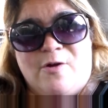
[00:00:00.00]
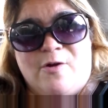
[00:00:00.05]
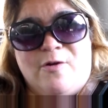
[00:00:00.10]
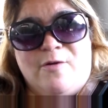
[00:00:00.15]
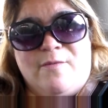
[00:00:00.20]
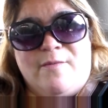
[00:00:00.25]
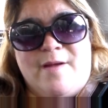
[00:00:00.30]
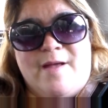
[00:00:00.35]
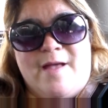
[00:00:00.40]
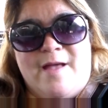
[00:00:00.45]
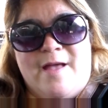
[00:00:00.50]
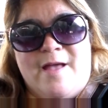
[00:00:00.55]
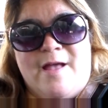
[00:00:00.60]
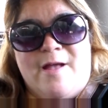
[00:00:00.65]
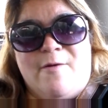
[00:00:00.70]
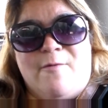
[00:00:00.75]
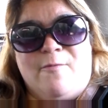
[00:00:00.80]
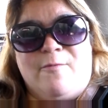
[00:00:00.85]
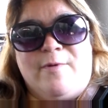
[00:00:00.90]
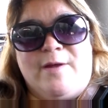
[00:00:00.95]
home
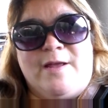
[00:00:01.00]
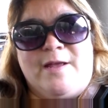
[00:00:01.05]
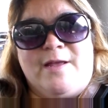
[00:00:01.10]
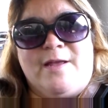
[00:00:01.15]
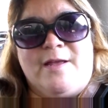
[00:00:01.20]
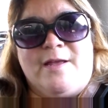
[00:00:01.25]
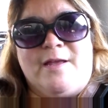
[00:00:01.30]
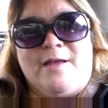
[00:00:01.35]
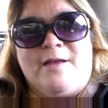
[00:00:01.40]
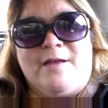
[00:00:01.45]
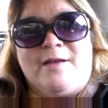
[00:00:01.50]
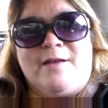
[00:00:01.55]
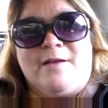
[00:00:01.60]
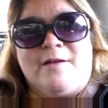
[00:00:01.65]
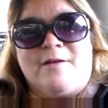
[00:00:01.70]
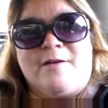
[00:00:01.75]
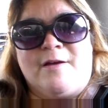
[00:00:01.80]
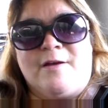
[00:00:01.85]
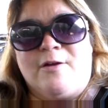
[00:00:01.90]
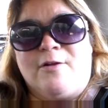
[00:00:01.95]
and
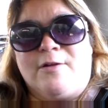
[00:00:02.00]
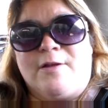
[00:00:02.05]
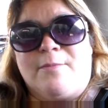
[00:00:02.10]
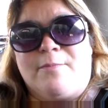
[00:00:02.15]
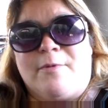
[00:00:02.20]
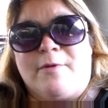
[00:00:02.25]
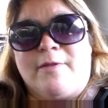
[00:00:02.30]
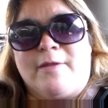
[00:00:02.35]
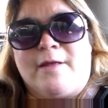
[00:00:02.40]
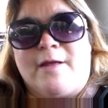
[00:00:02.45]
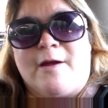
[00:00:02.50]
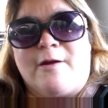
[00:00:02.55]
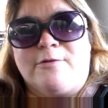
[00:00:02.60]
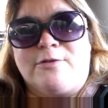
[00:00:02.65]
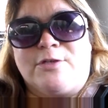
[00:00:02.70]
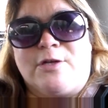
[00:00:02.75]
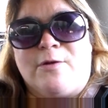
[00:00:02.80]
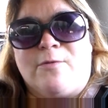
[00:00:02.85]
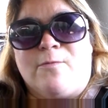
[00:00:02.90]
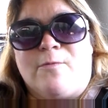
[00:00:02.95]
we cuddled up on the
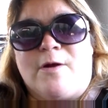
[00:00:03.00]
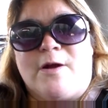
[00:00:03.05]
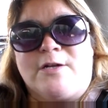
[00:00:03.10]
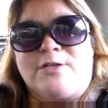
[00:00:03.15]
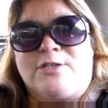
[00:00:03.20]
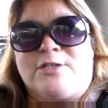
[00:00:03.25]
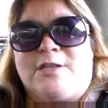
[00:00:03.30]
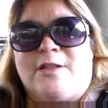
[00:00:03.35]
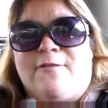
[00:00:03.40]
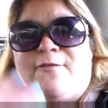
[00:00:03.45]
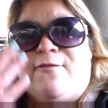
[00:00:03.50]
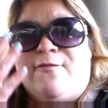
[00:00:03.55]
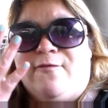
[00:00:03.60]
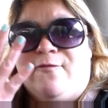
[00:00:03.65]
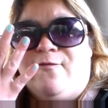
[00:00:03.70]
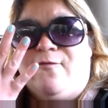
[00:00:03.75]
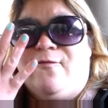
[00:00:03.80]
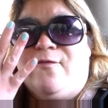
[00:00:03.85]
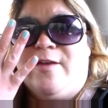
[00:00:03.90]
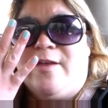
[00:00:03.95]
couch and watched the
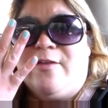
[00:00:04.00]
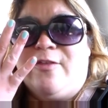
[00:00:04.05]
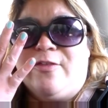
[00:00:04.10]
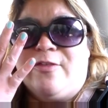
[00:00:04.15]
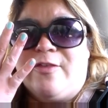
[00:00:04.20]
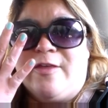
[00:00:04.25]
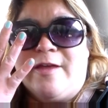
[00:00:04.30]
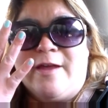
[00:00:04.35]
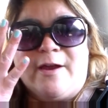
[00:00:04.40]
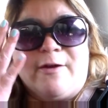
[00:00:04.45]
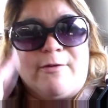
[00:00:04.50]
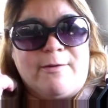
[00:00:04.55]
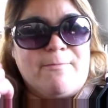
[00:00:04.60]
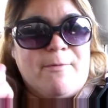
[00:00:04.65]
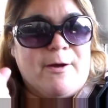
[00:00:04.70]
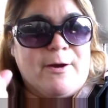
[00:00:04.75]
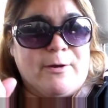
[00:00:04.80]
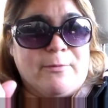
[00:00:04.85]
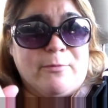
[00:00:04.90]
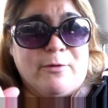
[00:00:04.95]
fifth Harry
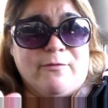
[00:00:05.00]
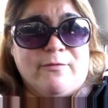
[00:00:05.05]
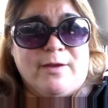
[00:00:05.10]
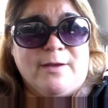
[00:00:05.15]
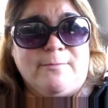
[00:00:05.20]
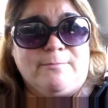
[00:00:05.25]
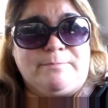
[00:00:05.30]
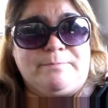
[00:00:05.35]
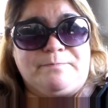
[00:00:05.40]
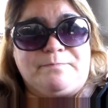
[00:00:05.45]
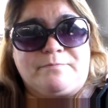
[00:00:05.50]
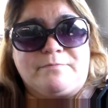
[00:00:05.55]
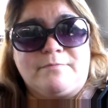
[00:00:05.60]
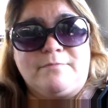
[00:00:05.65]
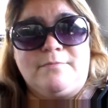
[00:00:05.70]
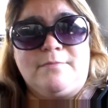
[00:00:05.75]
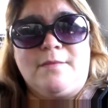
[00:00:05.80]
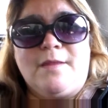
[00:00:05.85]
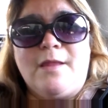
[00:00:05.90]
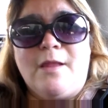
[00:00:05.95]
Potter movie.
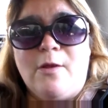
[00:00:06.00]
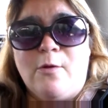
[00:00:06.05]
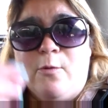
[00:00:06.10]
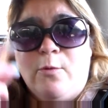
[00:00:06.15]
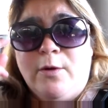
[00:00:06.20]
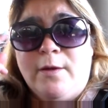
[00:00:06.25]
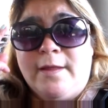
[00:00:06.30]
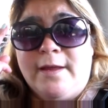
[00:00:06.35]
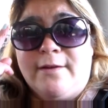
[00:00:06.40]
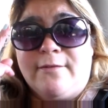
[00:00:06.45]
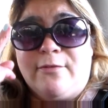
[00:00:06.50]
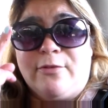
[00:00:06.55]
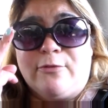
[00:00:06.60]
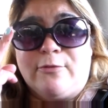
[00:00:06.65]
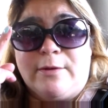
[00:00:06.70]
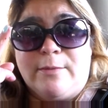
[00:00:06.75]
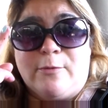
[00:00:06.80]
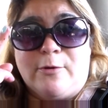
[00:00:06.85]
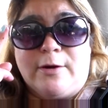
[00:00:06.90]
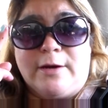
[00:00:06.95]
We only have
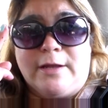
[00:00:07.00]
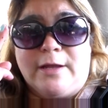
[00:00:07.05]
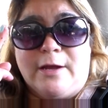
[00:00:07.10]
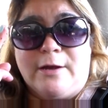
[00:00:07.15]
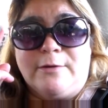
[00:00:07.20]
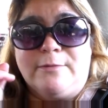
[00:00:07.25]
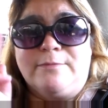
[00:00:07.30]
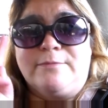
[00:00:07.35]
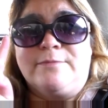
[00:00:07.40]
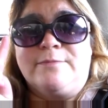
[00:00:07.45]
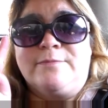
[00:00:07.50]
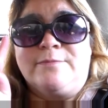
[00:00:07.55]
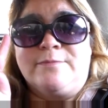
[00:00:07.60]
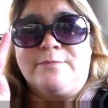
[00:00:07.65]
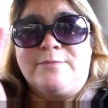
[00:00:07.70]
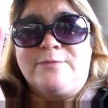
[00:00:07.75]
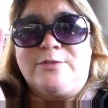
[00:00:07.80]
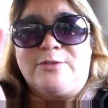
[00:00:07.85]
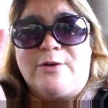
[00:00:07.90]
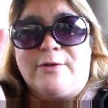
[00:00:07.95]
three more to go.
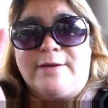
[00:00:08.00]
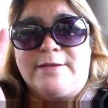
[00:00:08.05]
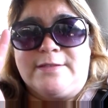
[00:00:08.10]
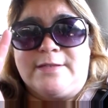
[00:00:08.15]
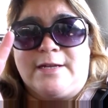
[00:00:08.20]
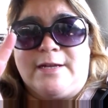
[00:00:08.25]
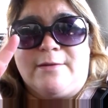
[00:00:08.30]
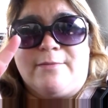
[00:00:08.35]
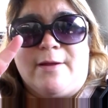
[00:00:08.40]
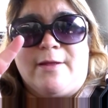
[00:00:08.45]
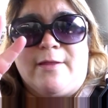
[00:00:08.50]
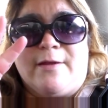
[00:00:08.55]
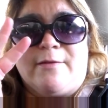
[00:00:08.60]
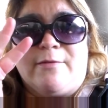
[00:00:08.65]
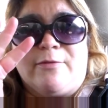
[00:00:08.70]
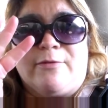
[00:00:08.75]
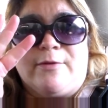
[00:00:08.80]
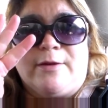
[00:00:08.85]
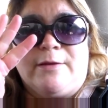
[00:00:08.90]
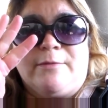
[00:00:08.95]
So excited about that.
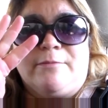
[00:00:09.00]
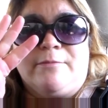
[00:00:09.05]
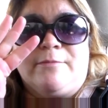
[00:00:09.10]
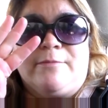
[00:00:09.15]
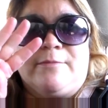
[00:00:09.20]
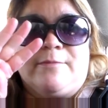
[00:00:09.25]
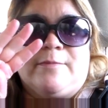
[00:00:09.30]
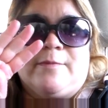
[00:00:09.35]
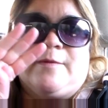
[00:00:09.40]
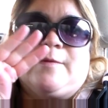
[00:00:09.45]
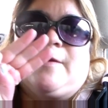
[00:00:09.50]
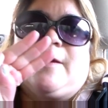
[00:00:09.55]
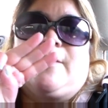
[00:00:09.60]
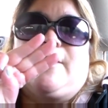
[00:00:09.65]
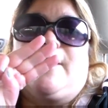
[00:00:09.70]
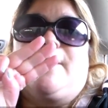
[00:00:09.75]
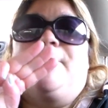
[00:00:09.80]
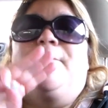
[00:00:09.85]
Three. Got